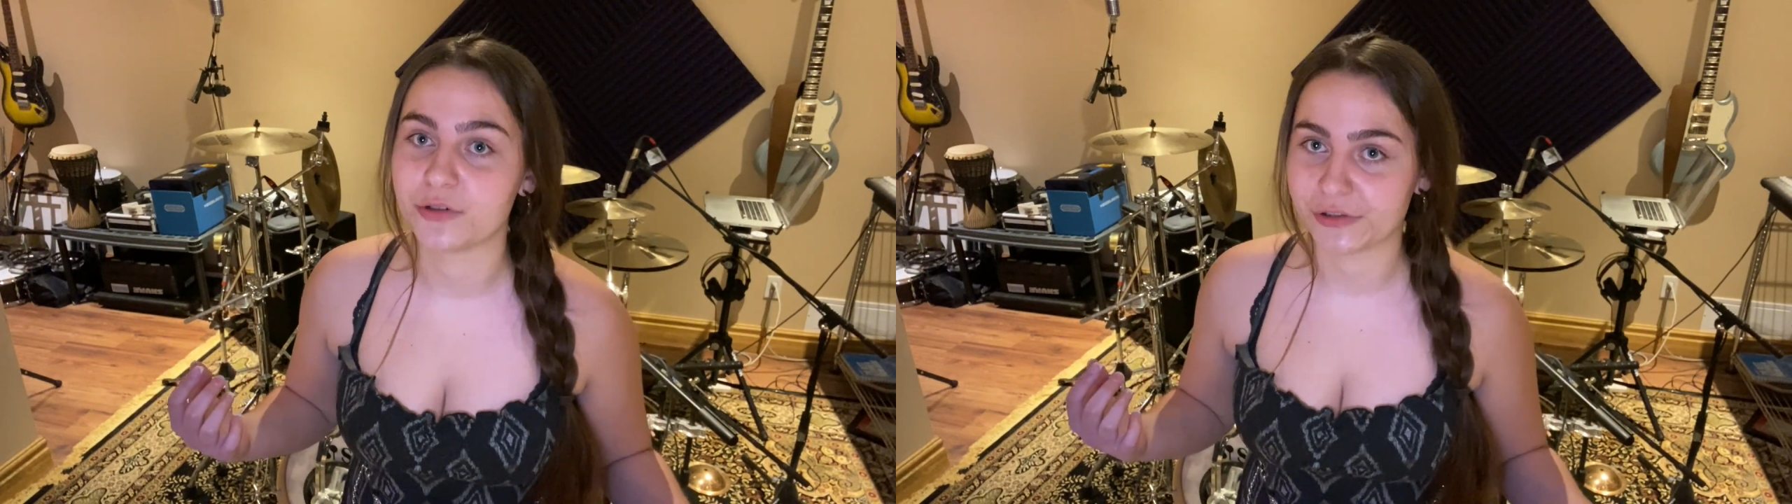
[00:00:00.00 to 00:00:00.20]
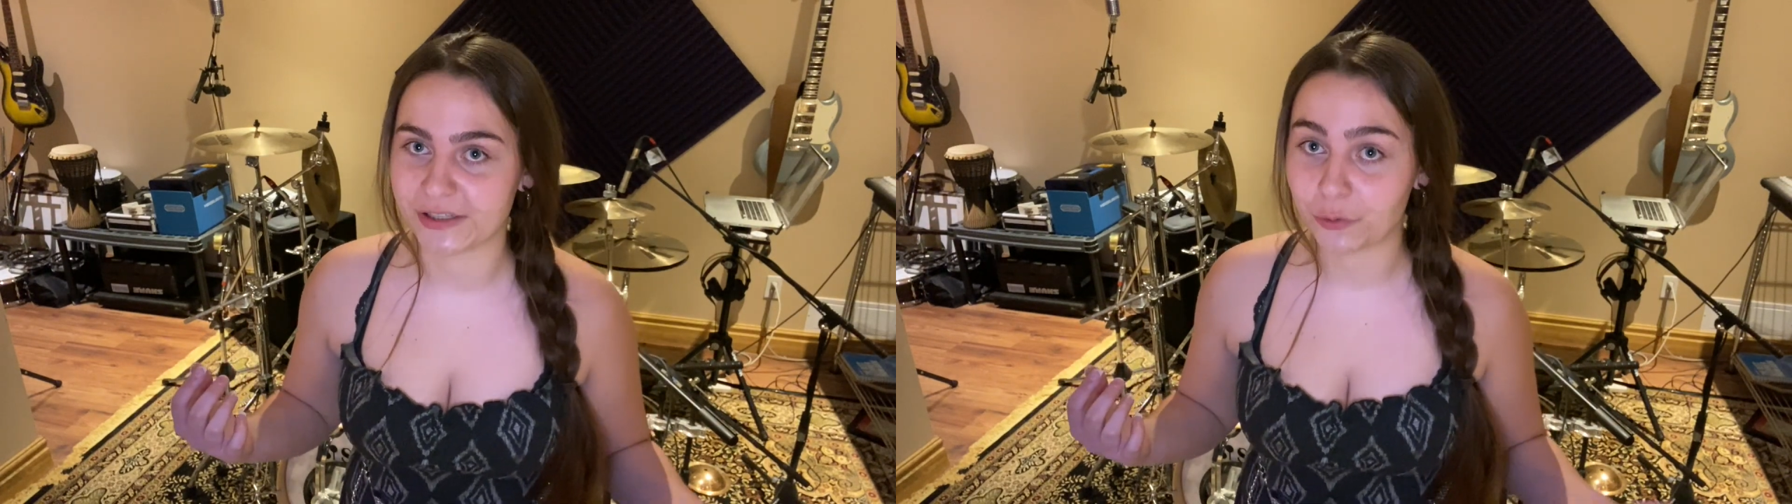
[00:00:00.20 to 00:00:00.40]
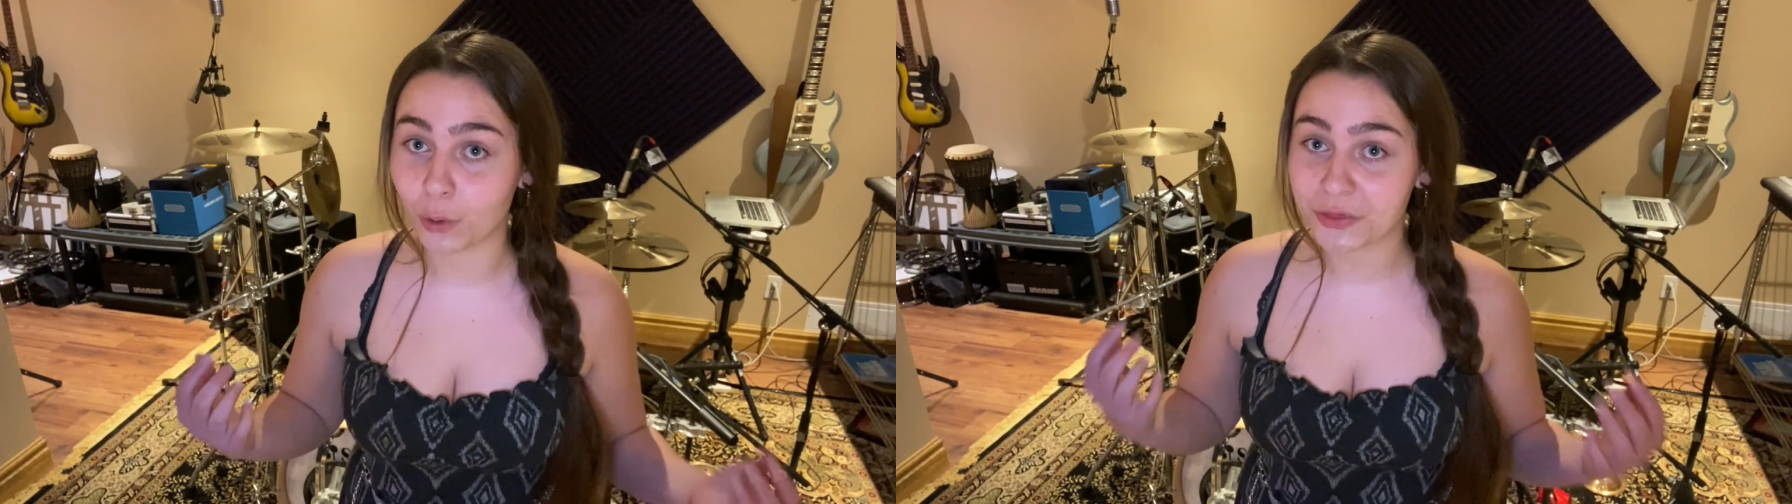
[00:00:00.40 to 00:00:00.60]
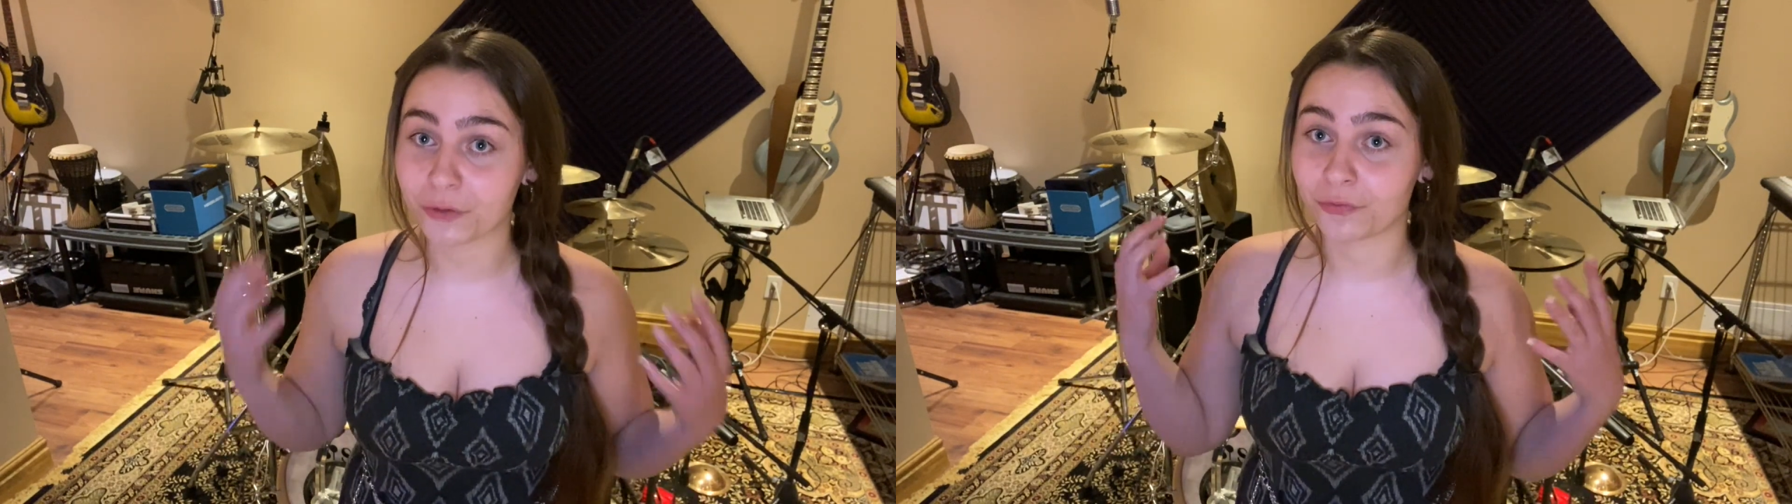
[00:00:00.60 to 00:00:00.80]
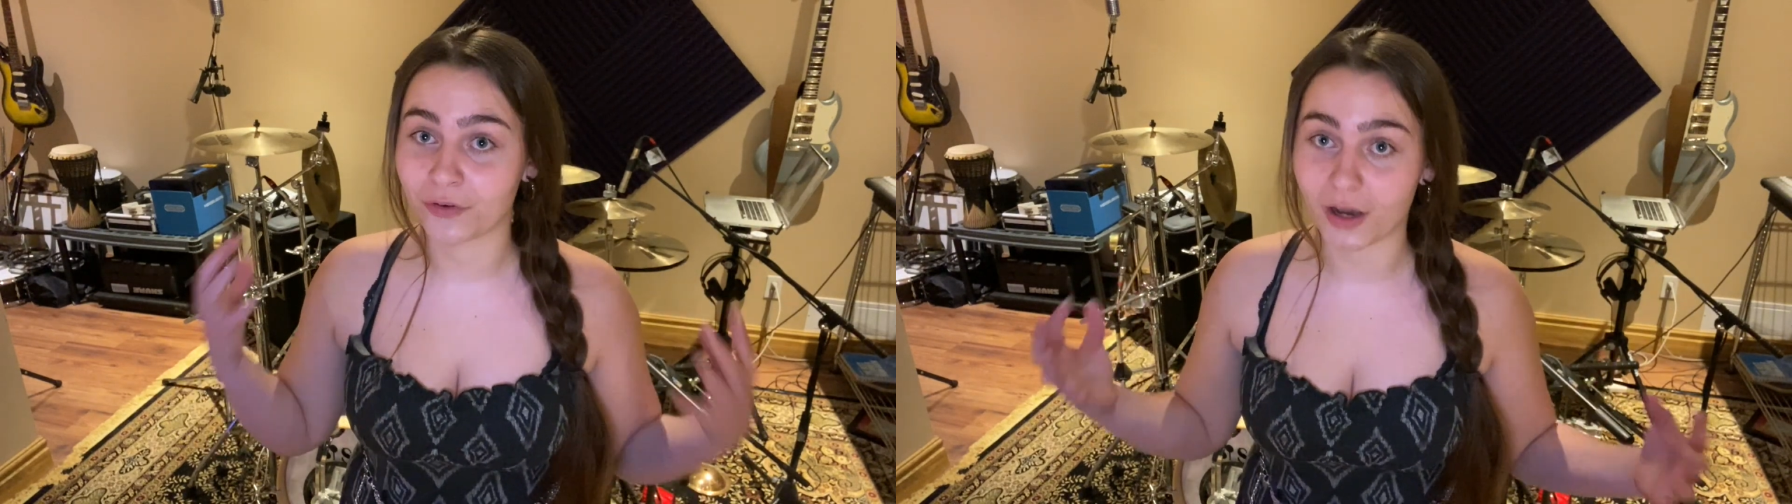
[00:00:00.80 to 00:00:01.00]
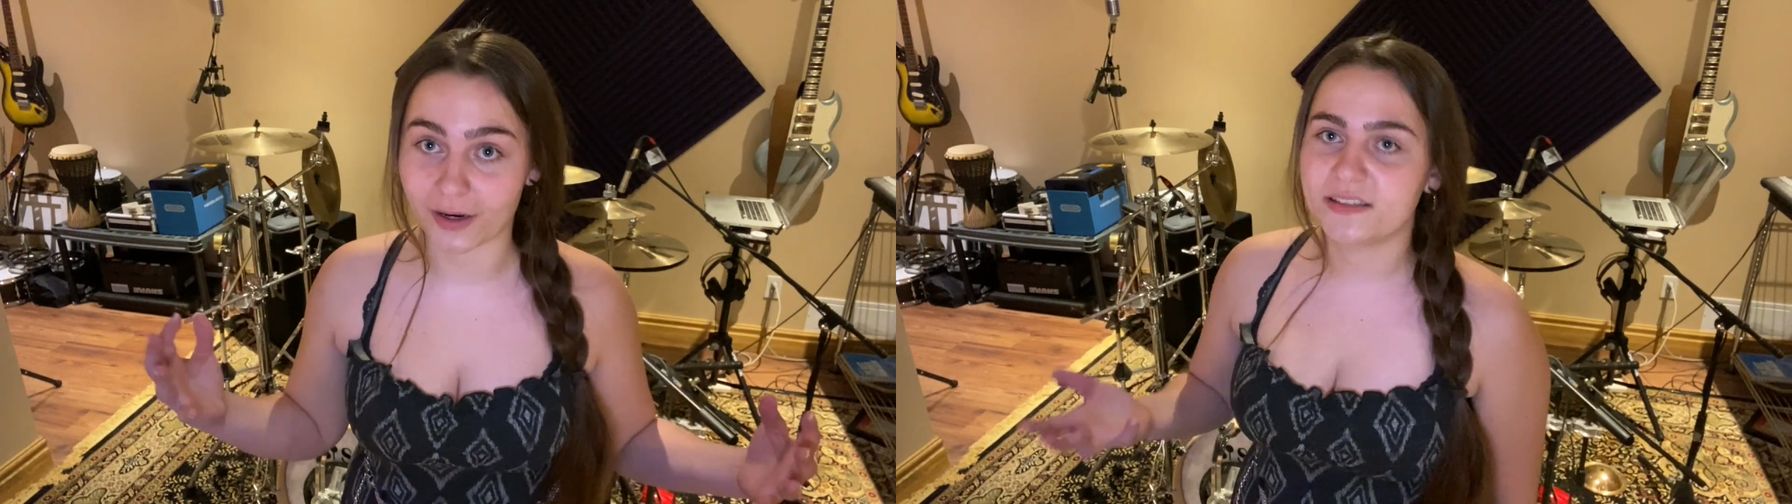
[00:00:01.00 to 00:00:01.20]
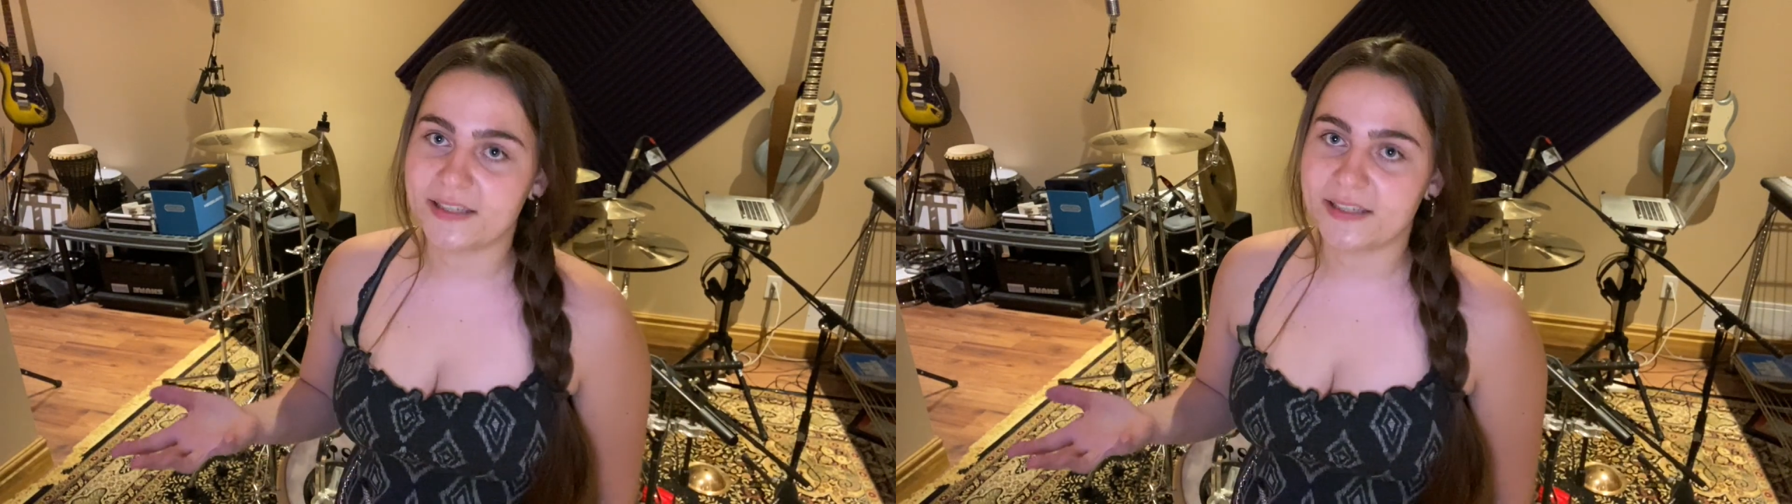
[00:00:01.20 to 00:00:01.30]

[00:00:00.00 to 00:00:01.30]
music, what the fuck?